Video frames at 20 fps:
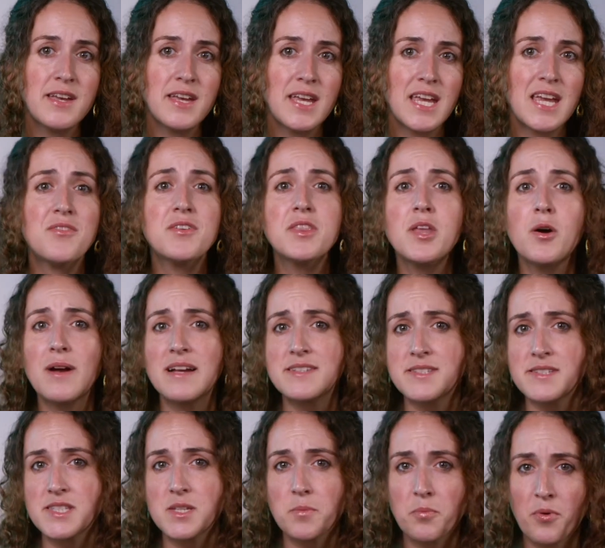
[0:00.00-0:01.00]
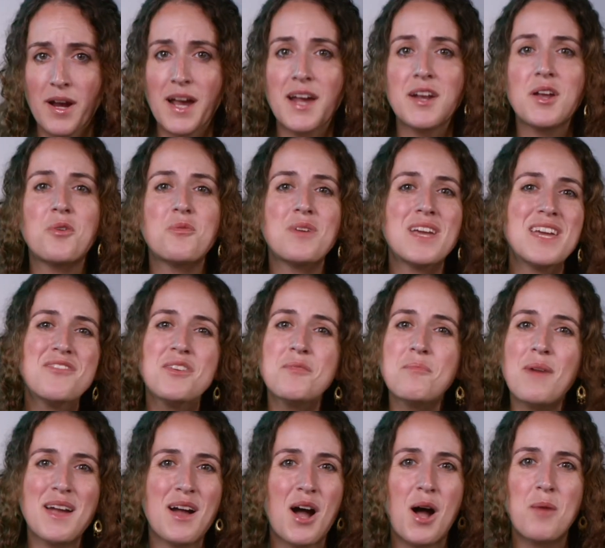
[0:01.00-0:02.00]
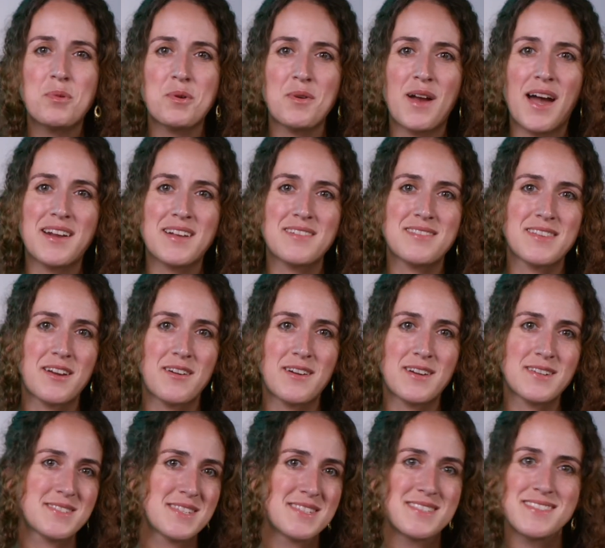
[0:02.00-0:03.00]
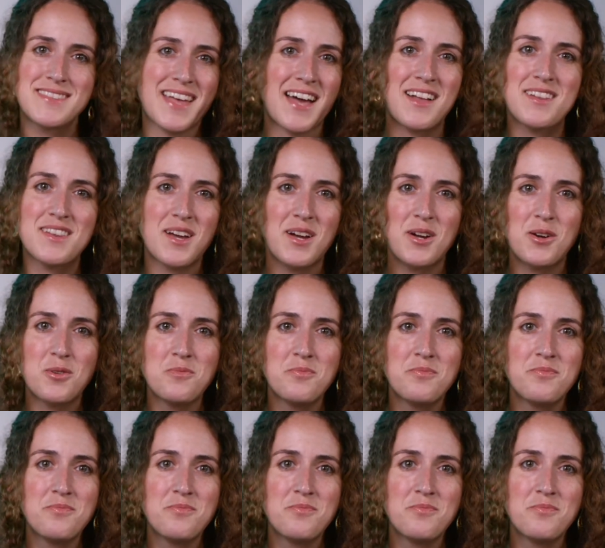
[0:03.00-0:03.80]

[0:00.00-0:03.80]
even though as a soprano, even my operatic larynx isn't that low.